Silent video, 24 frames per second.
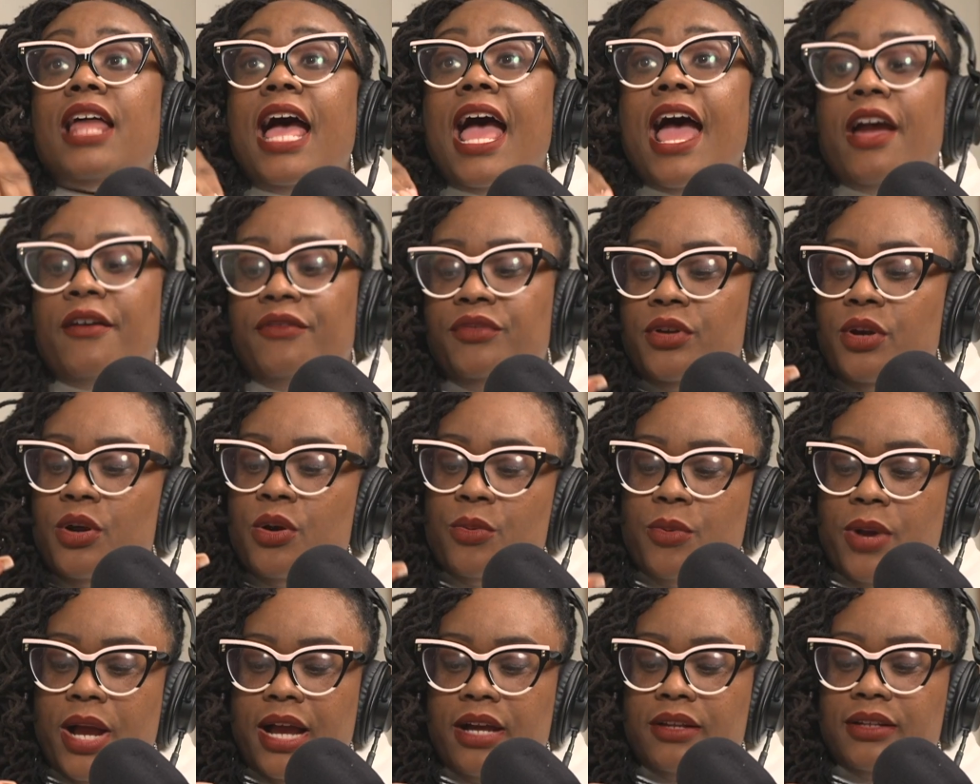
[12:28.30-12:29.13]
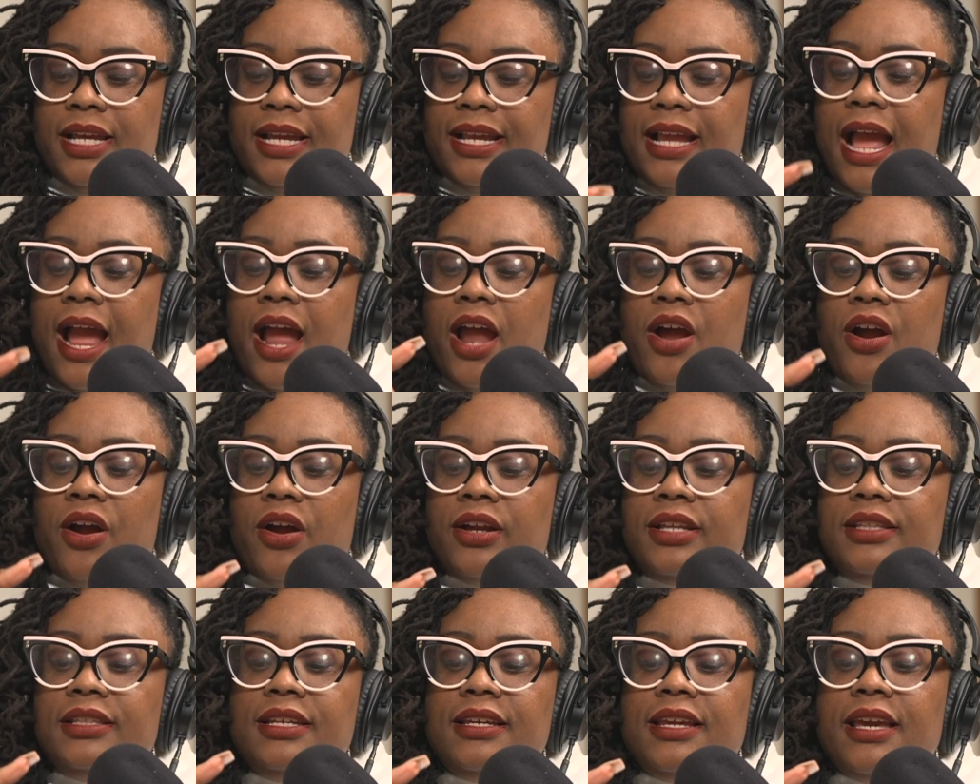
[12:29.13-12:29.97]
After a while, like I
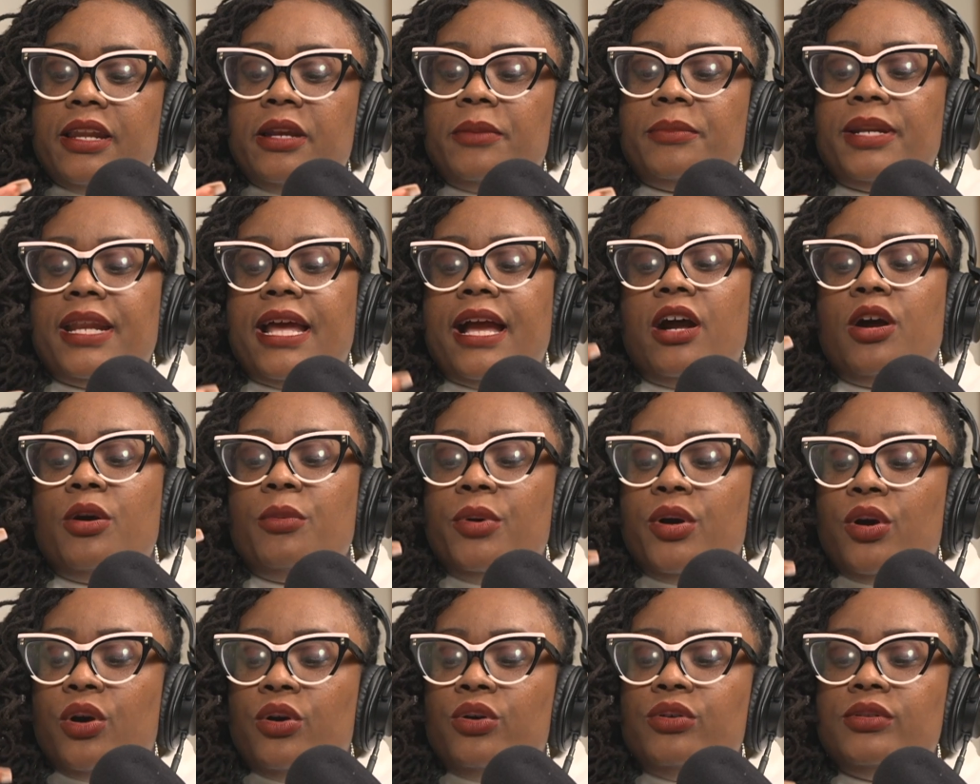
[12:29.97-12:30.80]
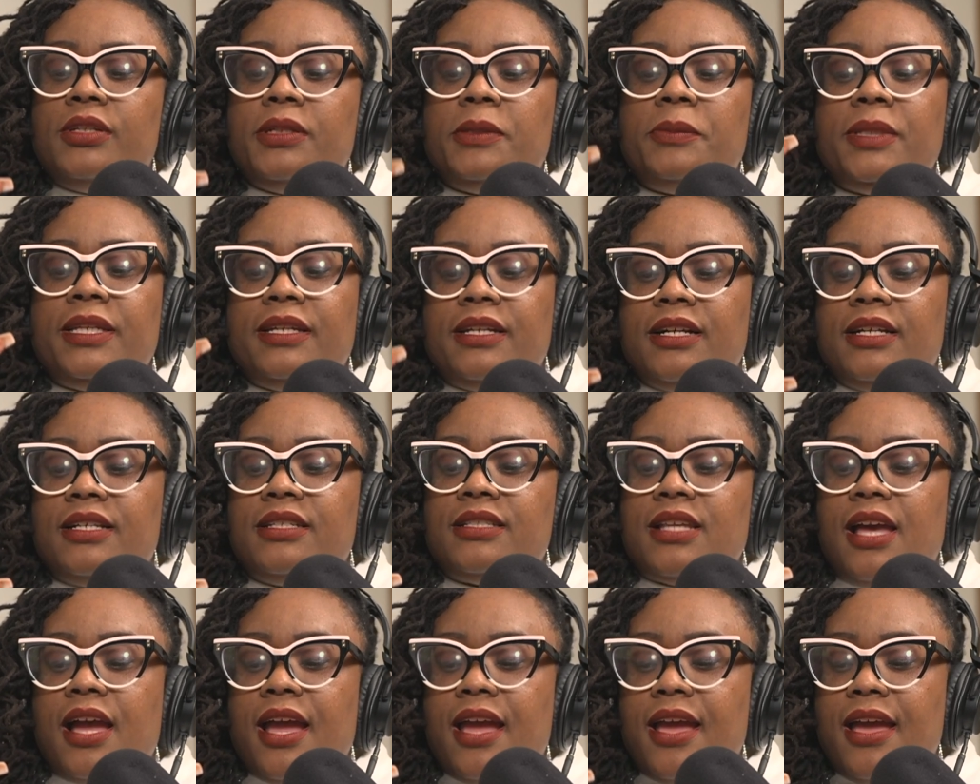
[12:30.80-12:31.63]
hardly get them now, but only because
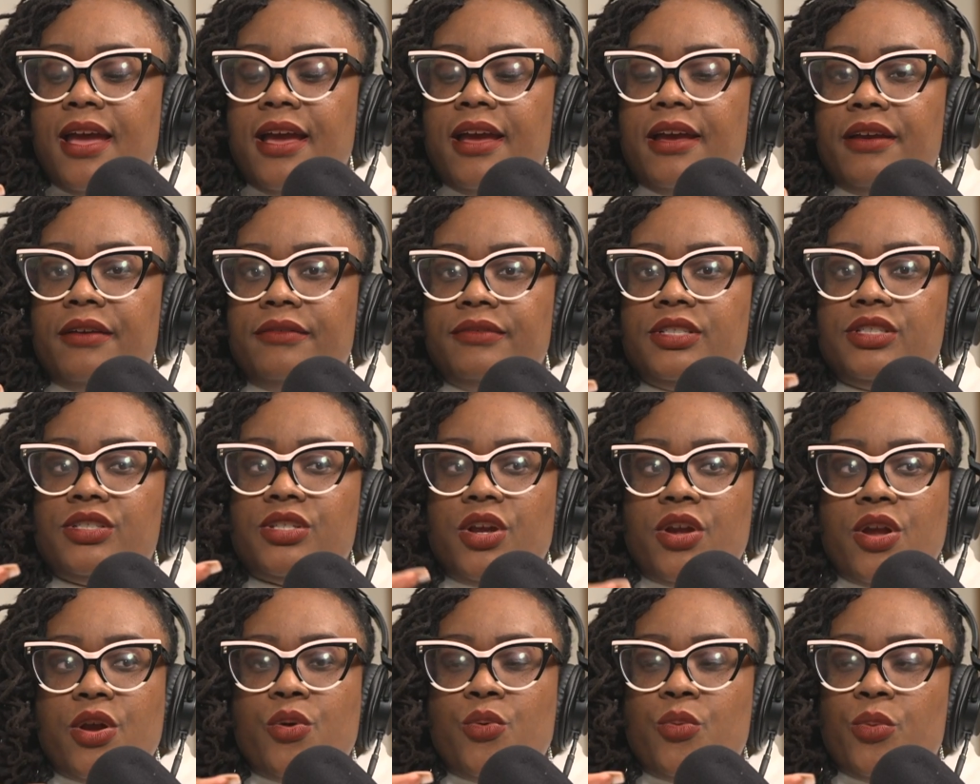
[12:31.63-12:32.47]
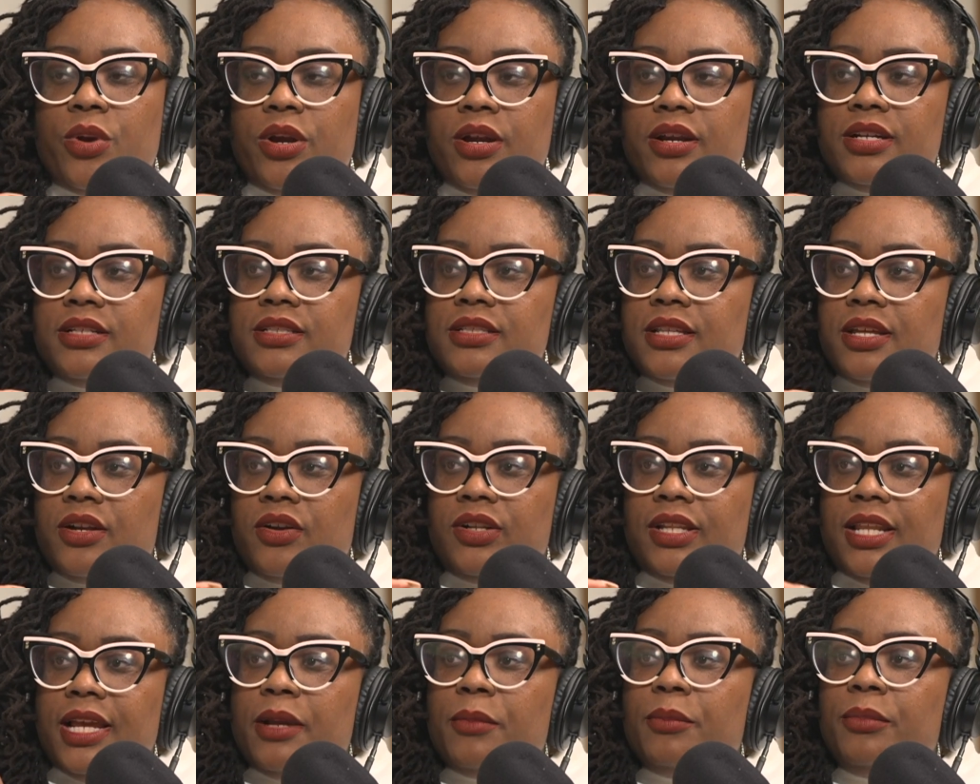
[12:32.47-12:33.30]
I have certain words that are
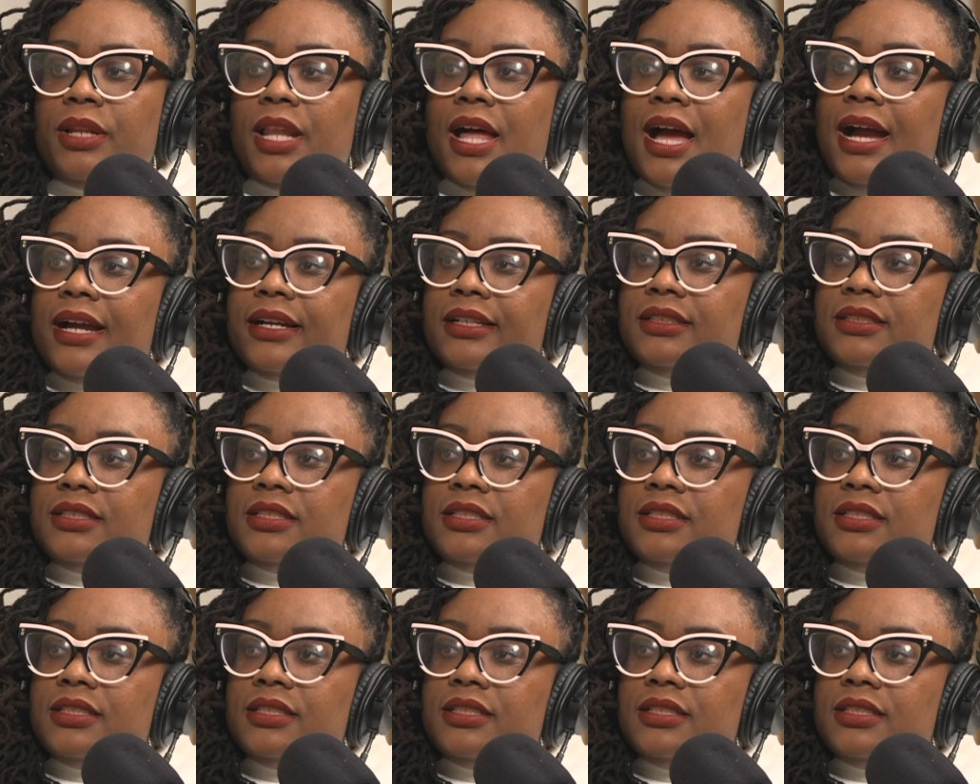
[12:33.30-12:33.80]
like blocked.